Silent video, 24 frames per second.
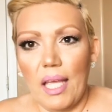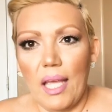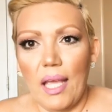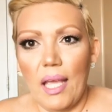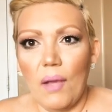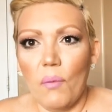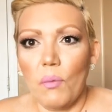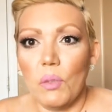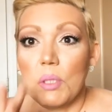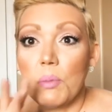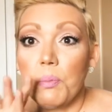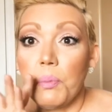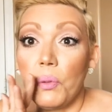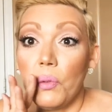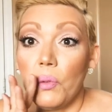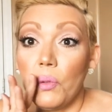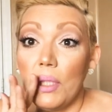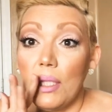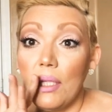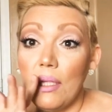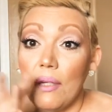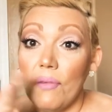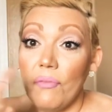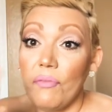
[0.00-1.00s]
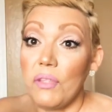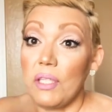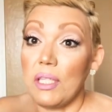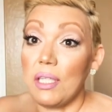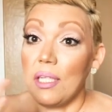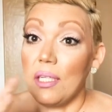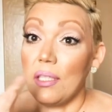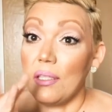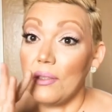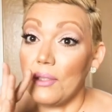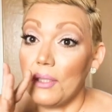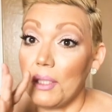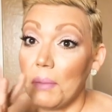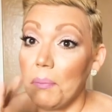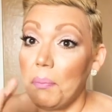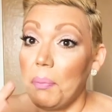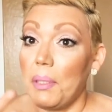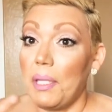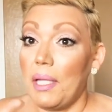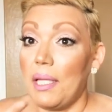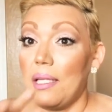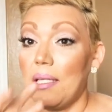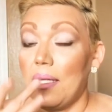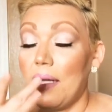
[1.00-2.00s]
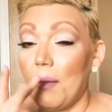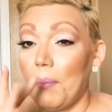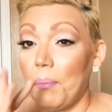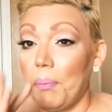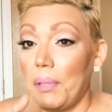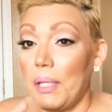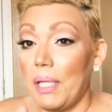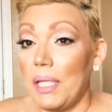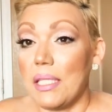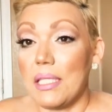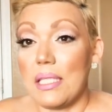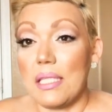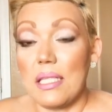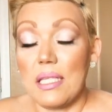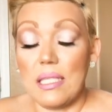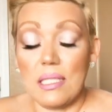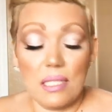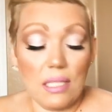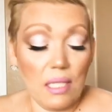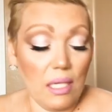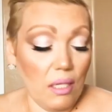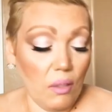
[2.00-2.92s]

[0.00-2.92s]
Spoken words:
It was pulling off the color on places.